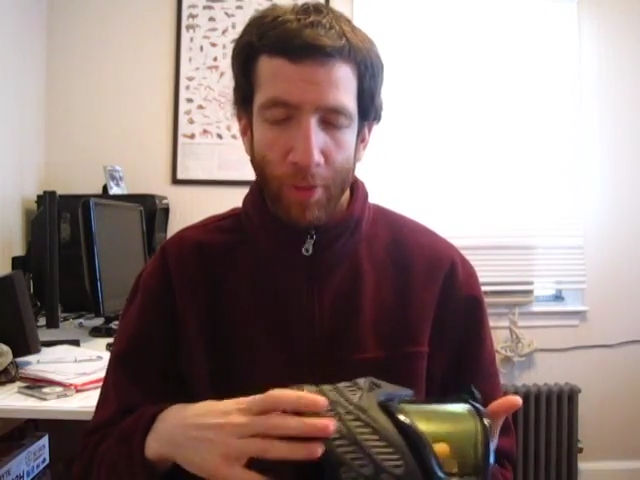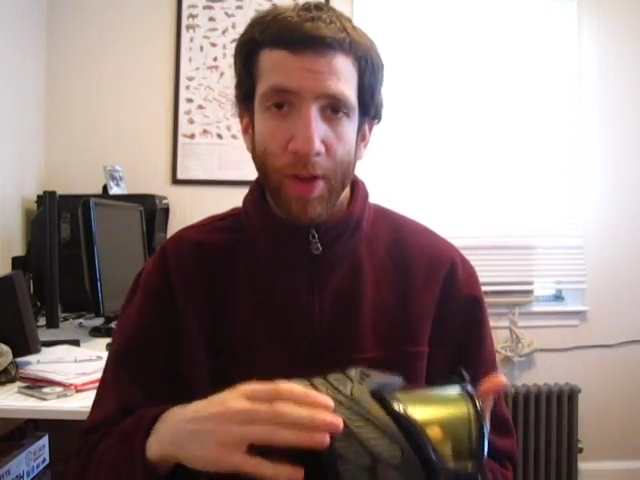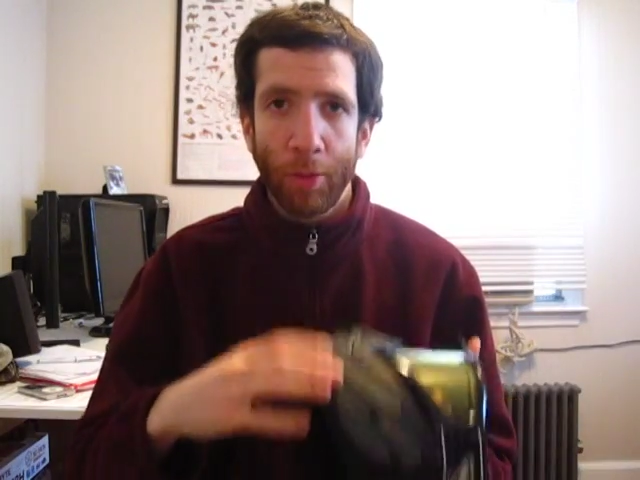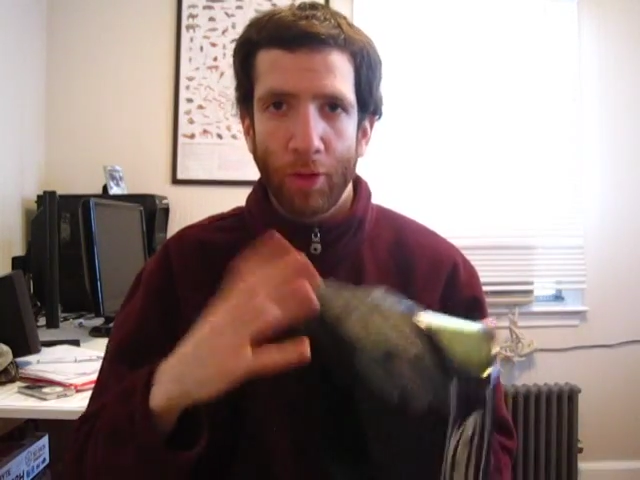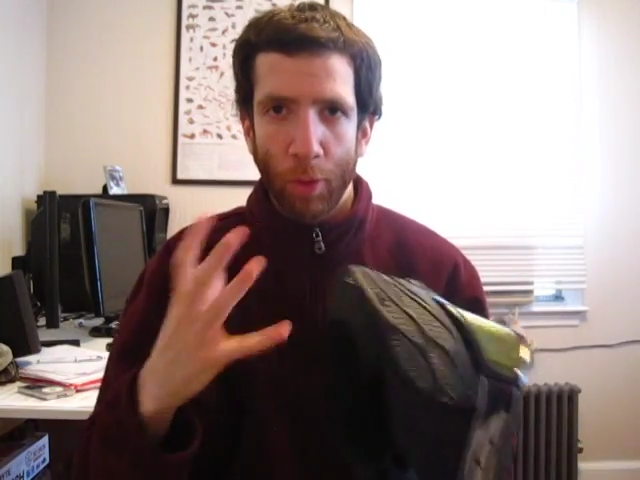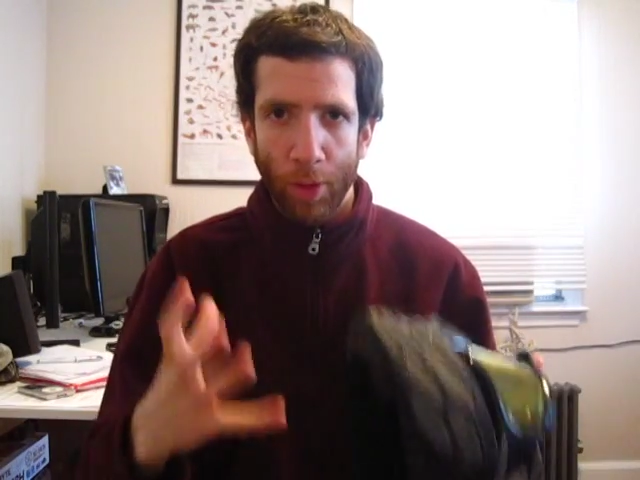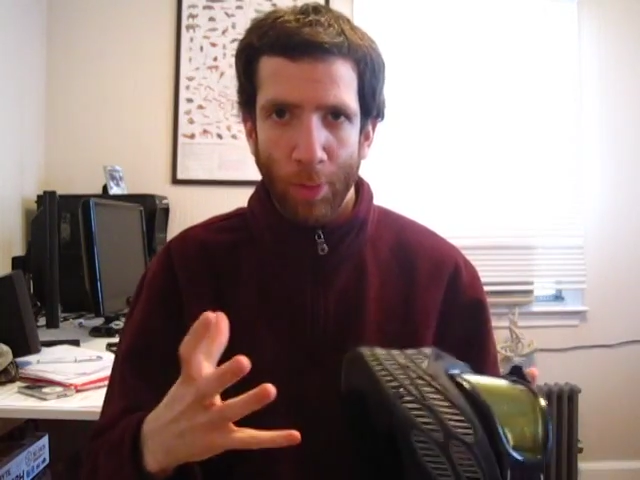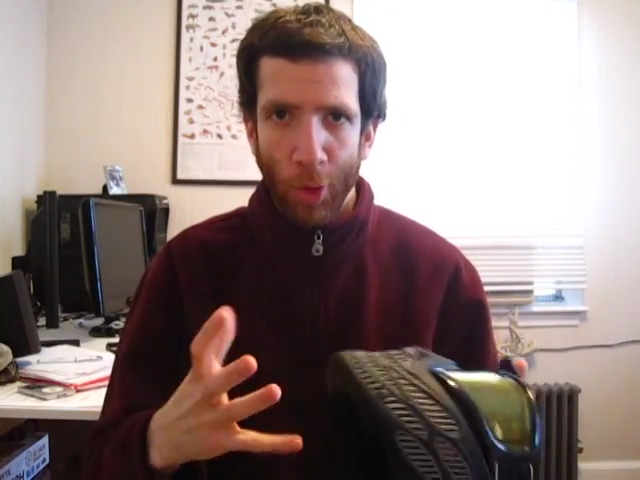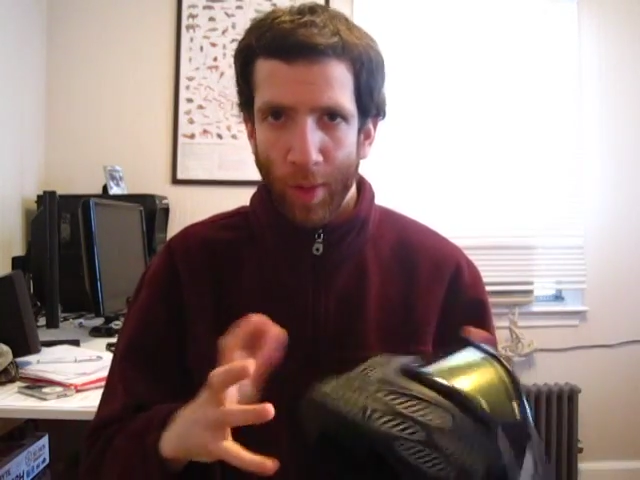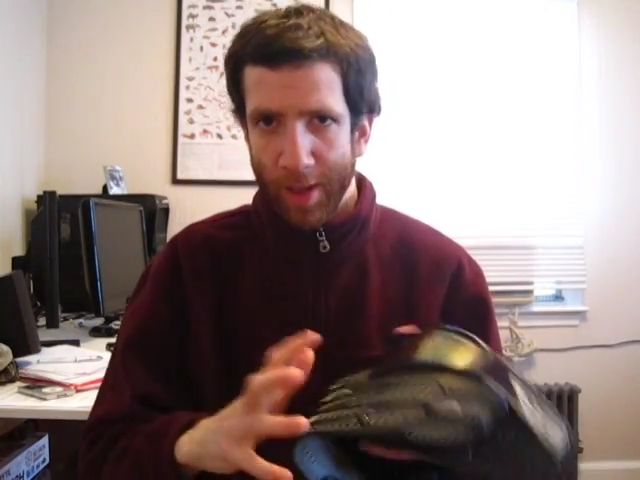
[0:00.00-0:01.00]
or if I don't store
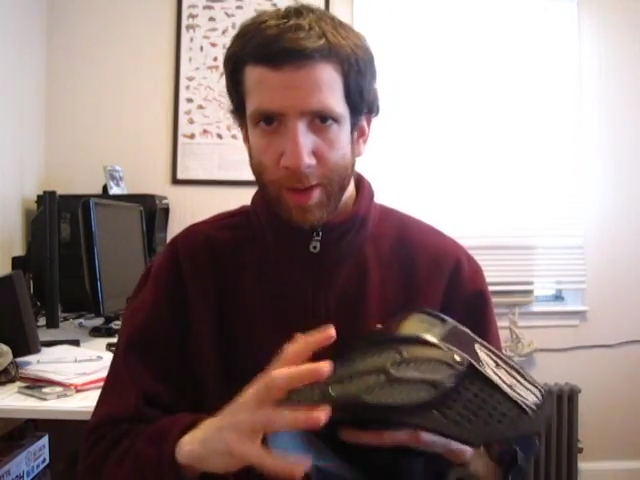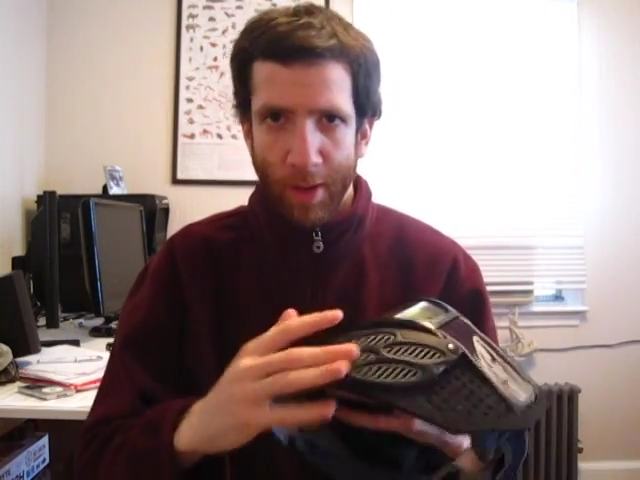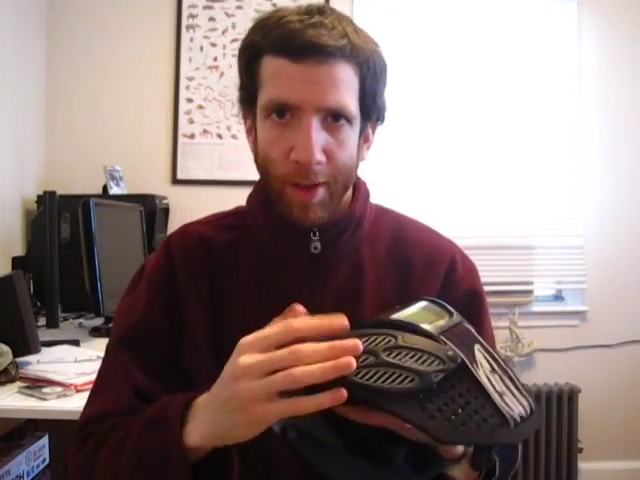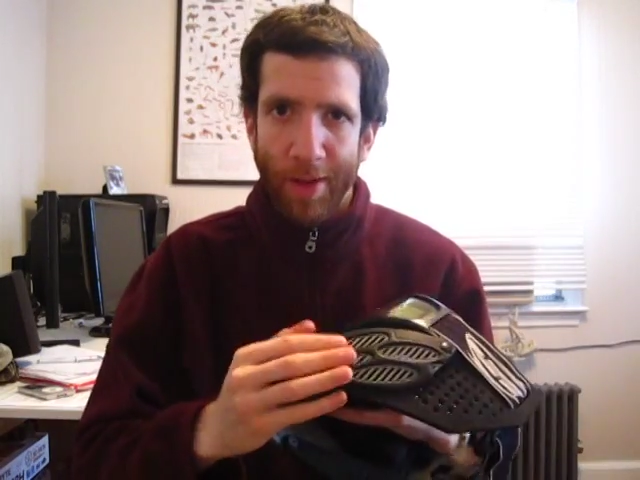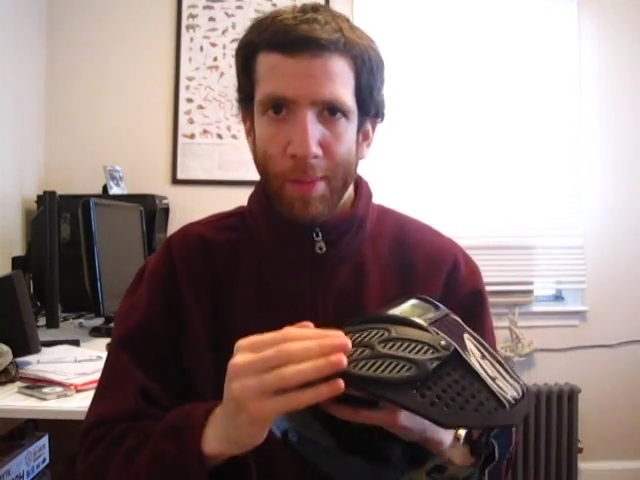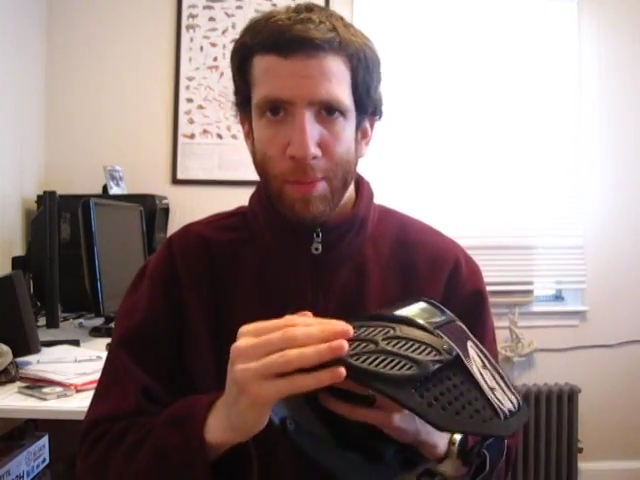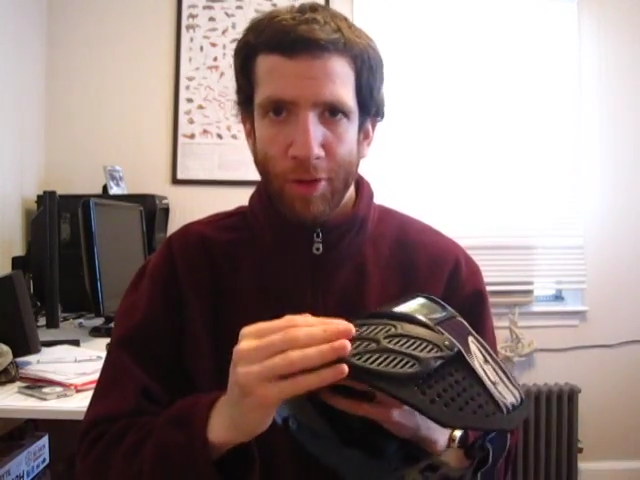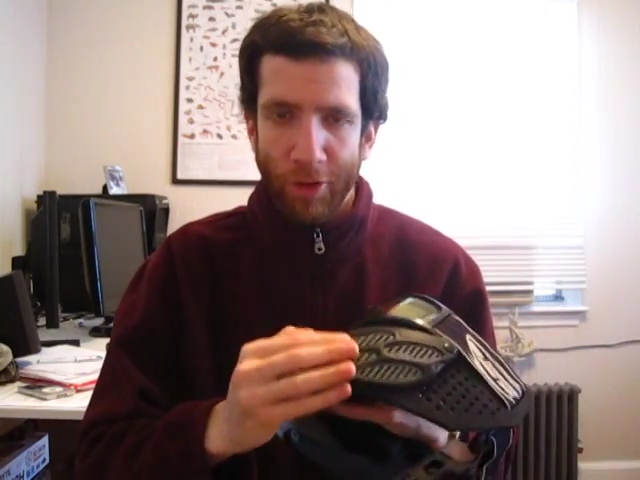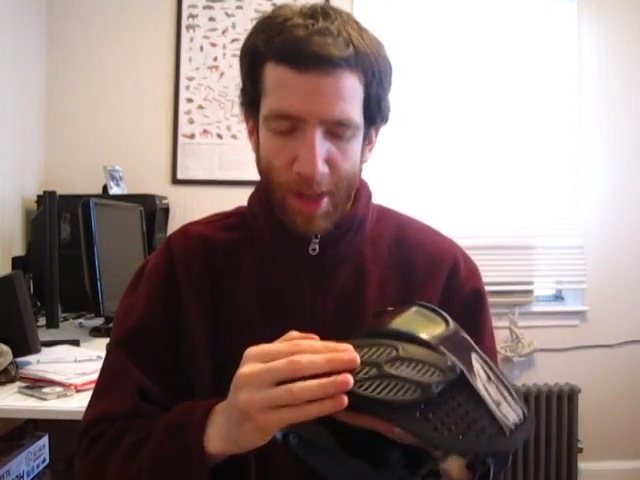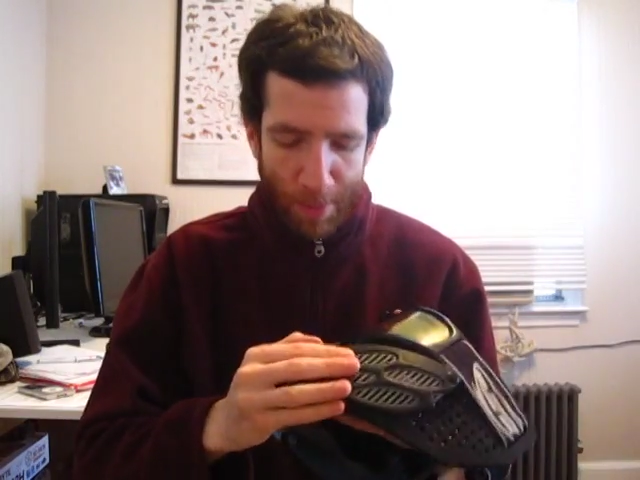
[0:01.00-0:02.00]
them correctly, they'll end up
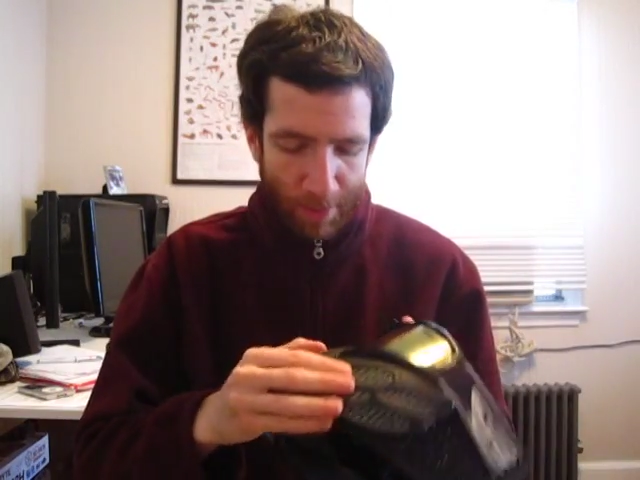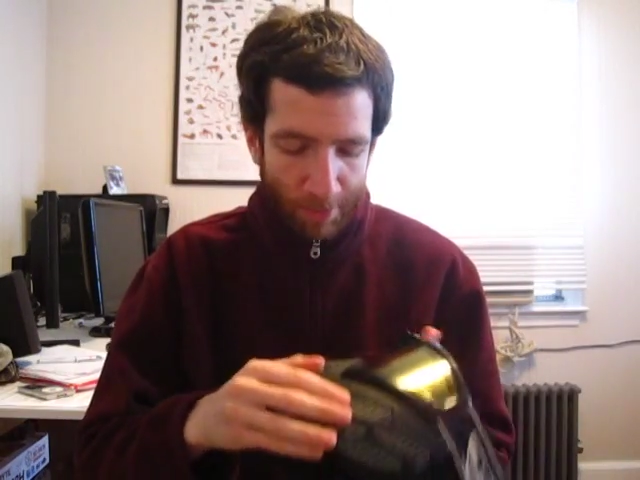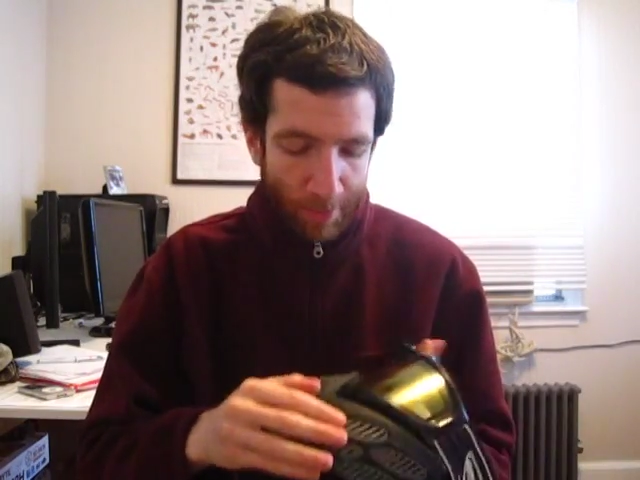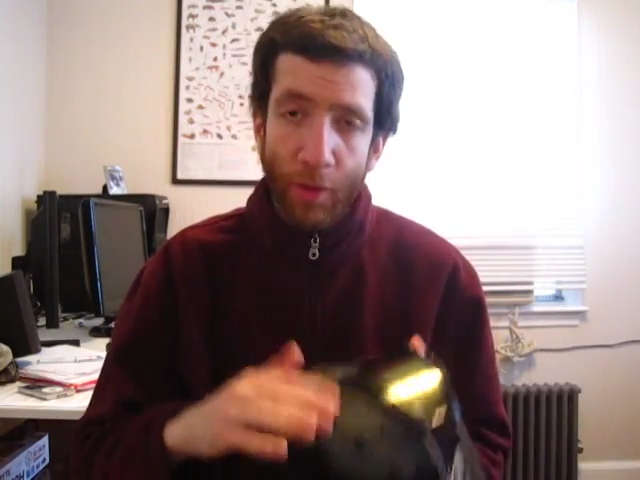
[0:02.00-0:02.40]
misshapen.